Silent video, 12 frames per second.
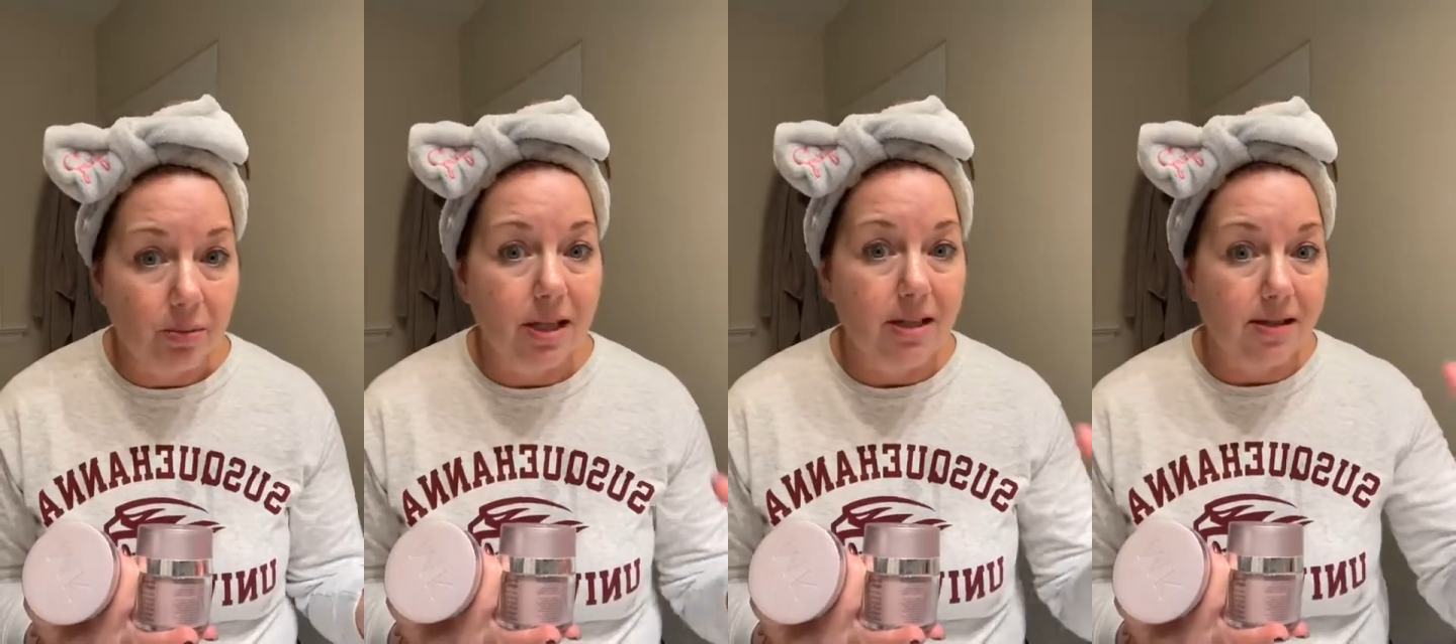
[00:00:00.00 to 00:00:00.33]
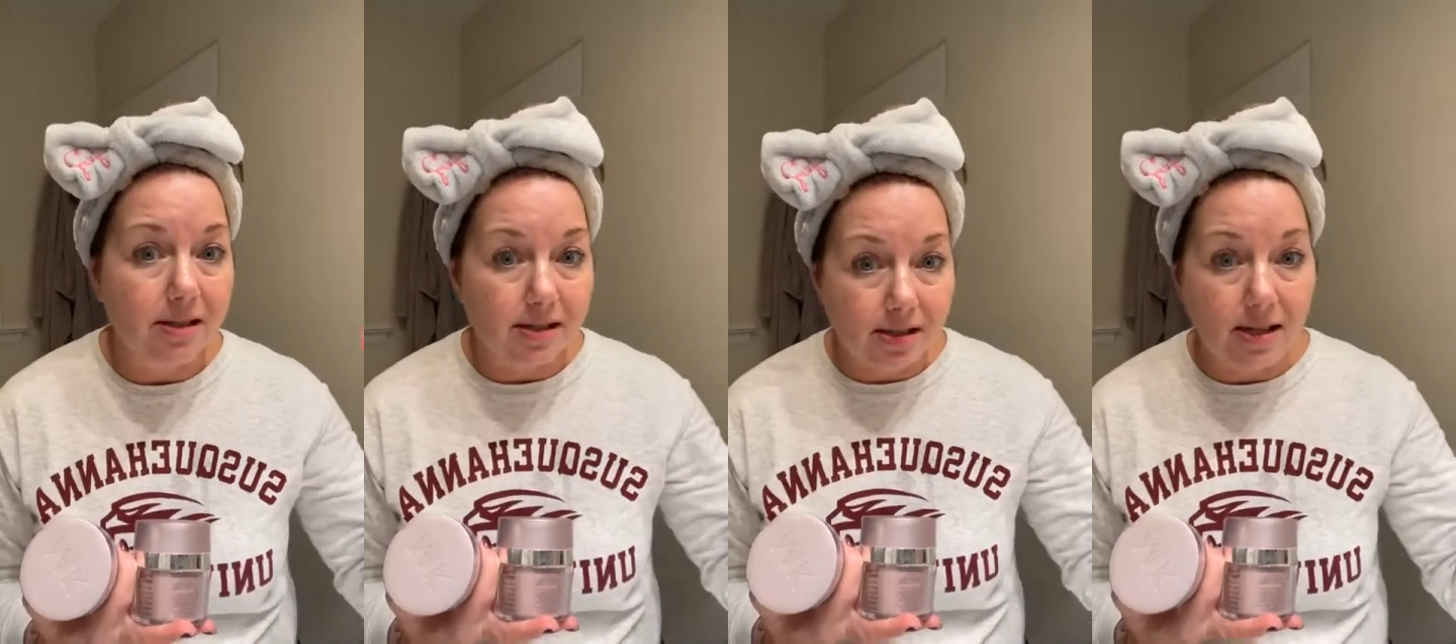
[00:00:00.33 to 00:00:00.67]

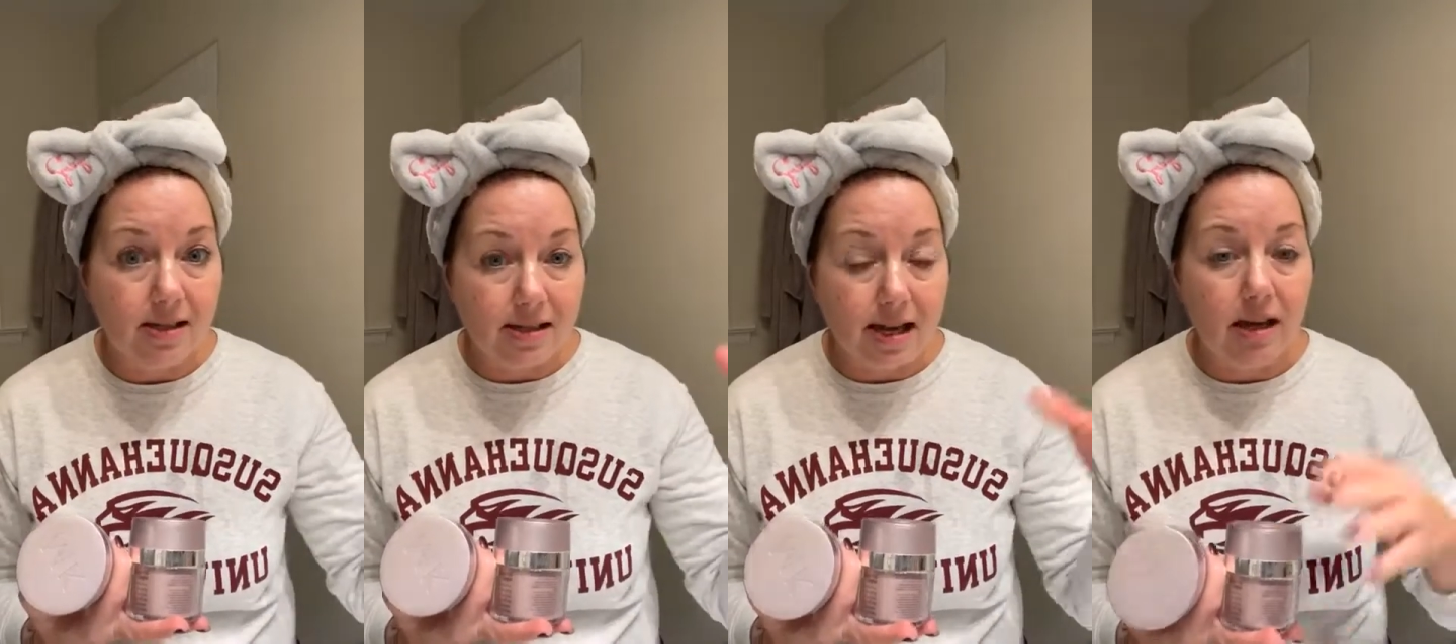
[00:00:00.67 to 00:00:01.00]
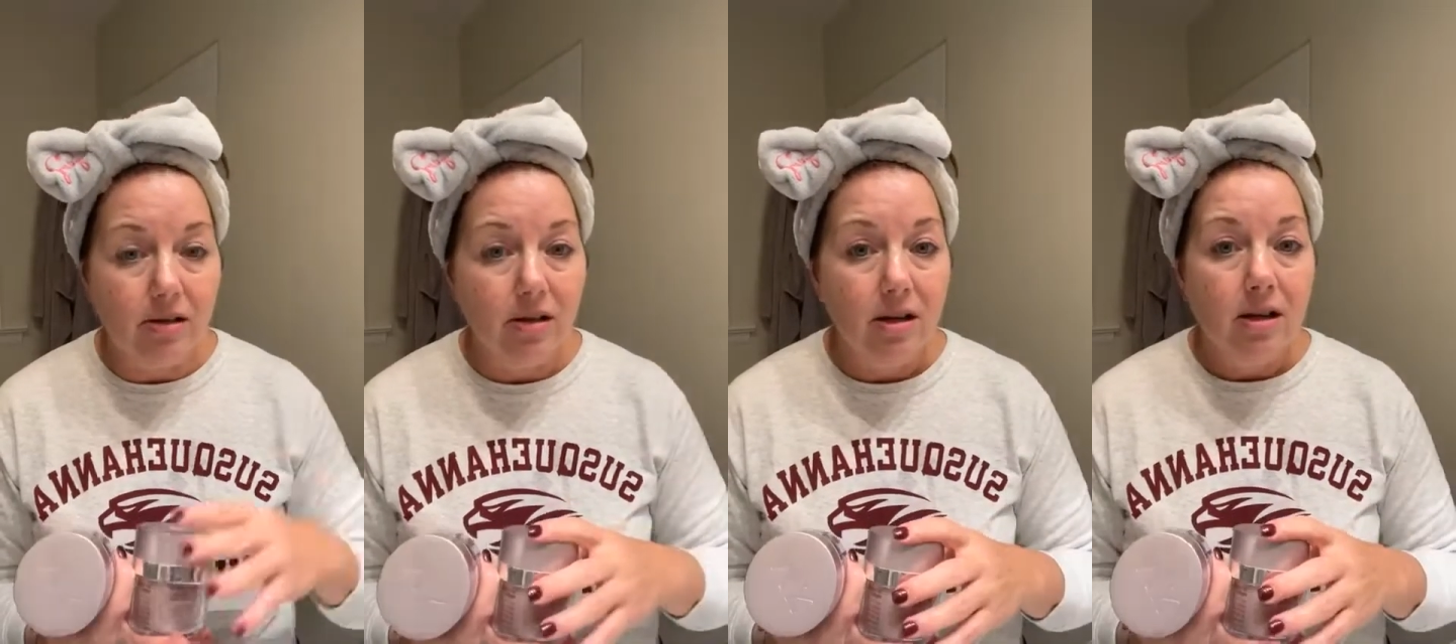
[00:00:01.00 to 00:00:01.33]
because the sun is
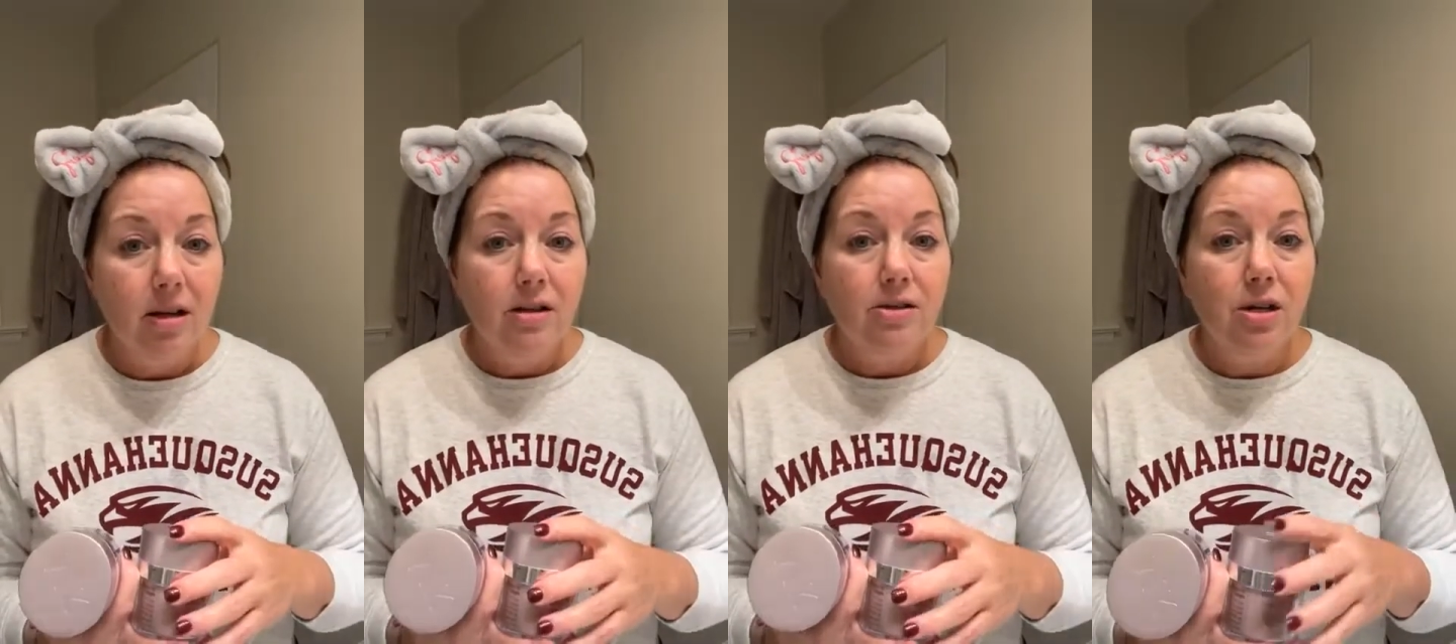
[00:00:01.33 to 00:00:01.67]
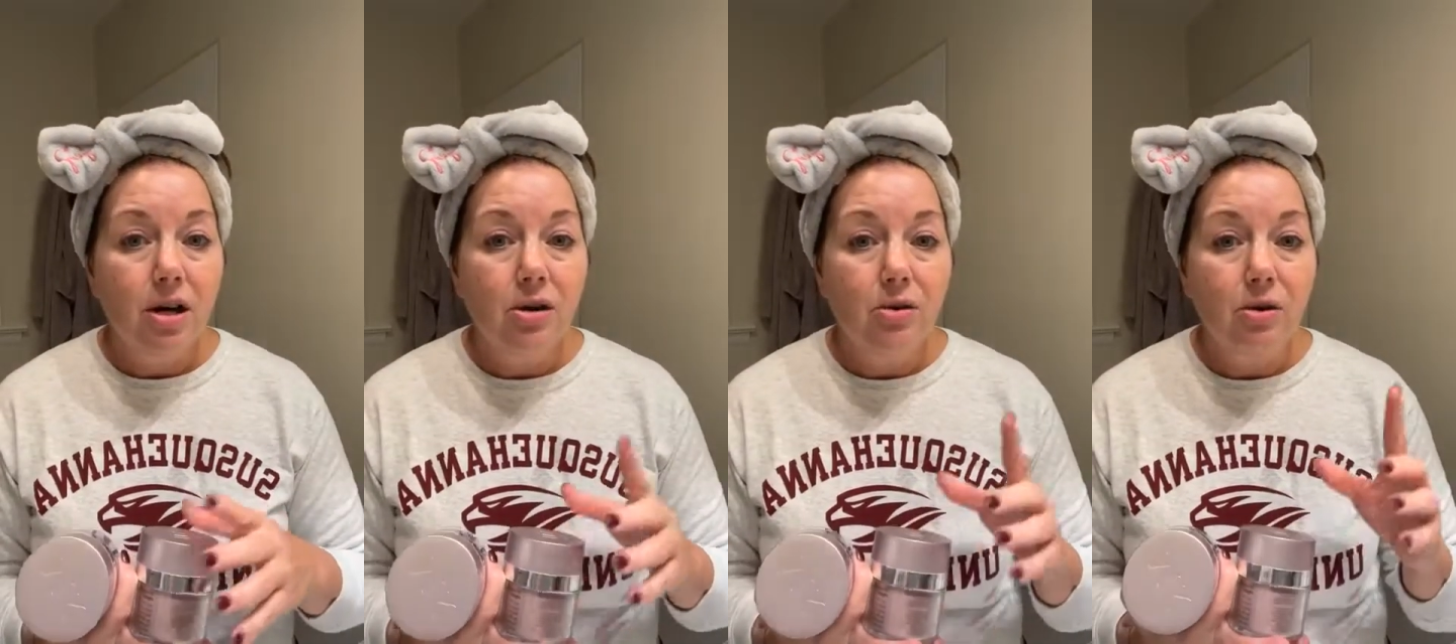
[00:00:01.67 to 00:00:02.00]
out.
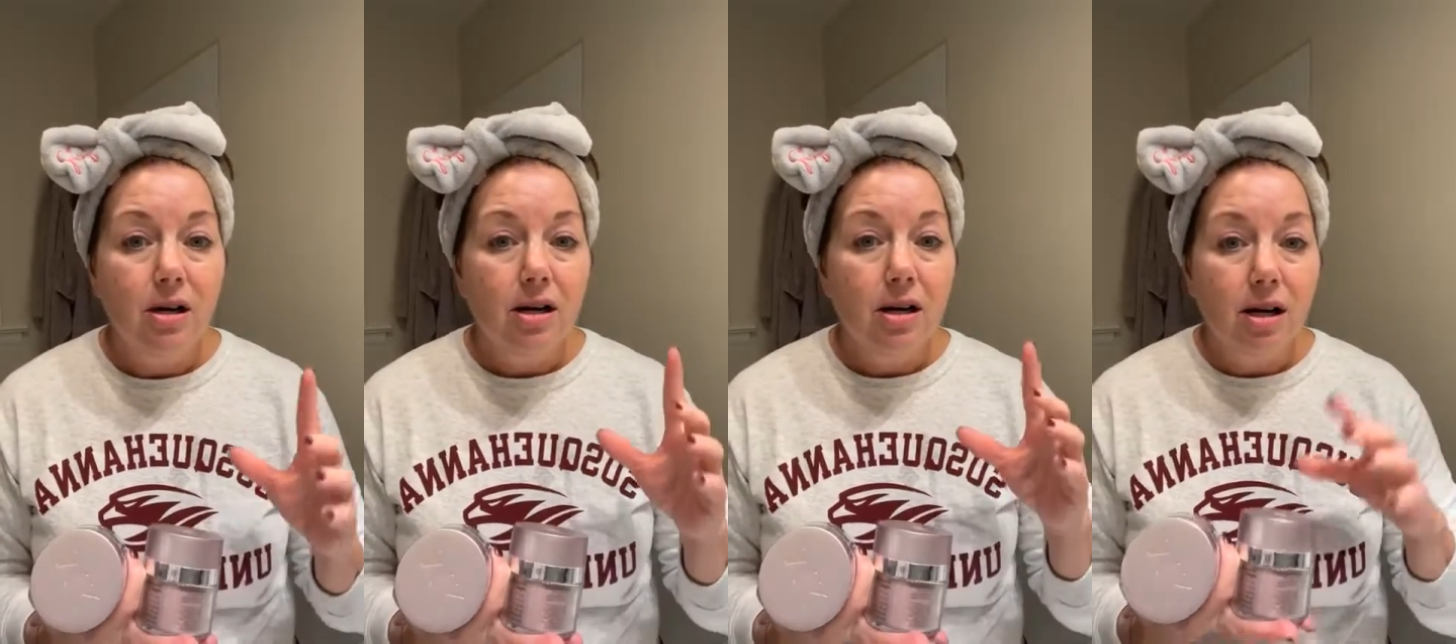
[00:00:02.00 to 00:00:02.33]
So